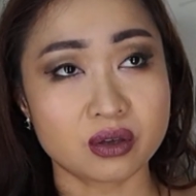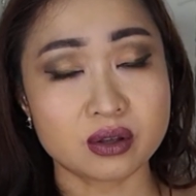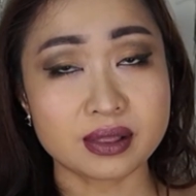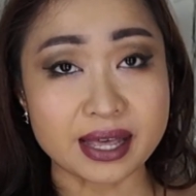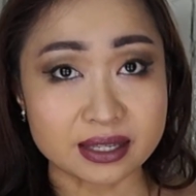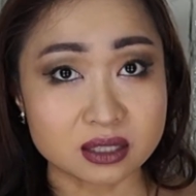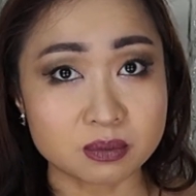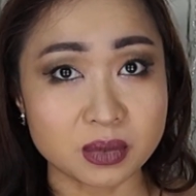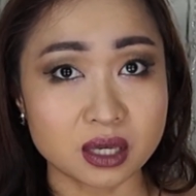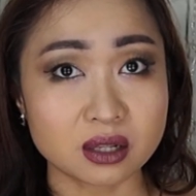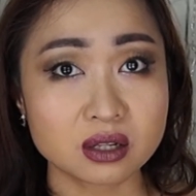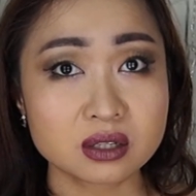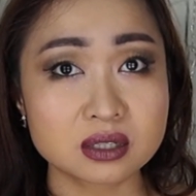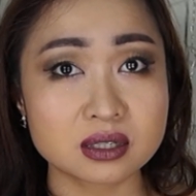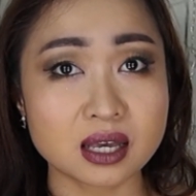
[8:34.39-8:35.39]
Les
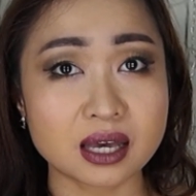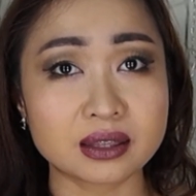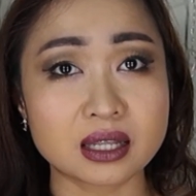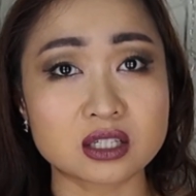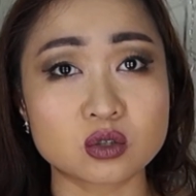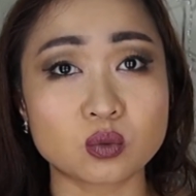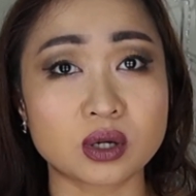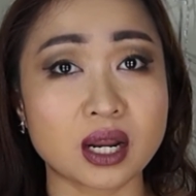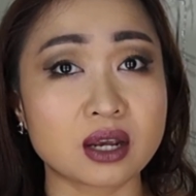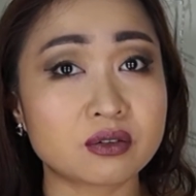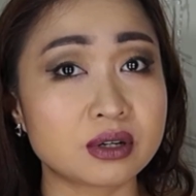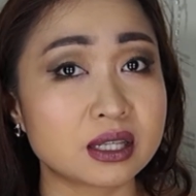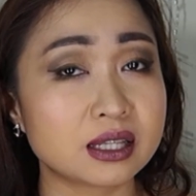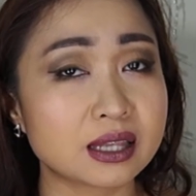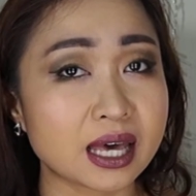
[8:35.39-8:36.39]
Mills, and that's what I
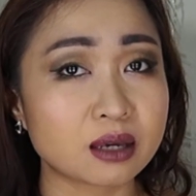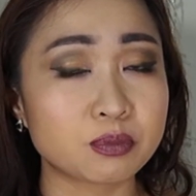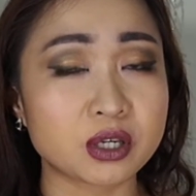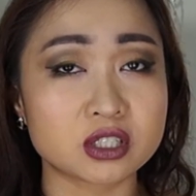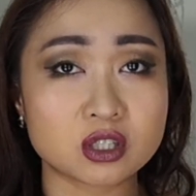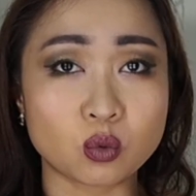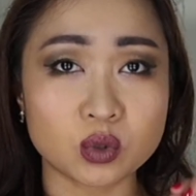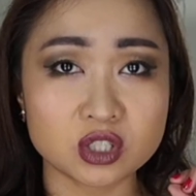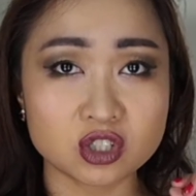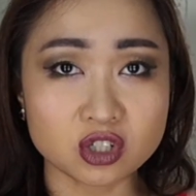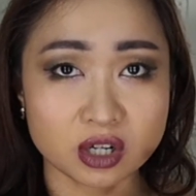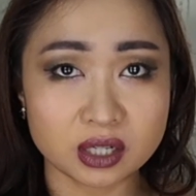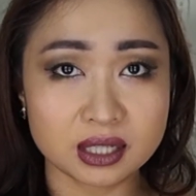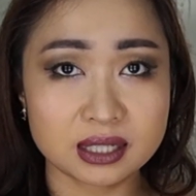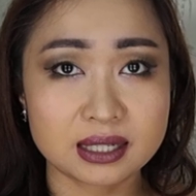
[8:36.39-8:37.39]
really like because it was
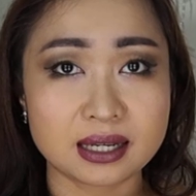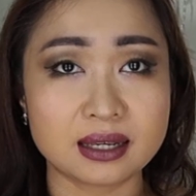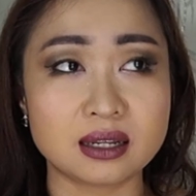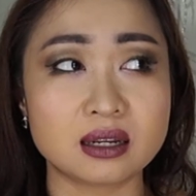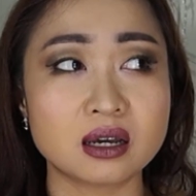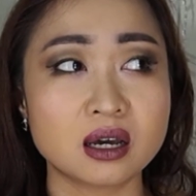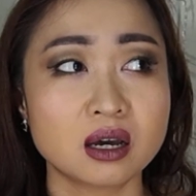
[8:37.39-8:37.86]
targeted.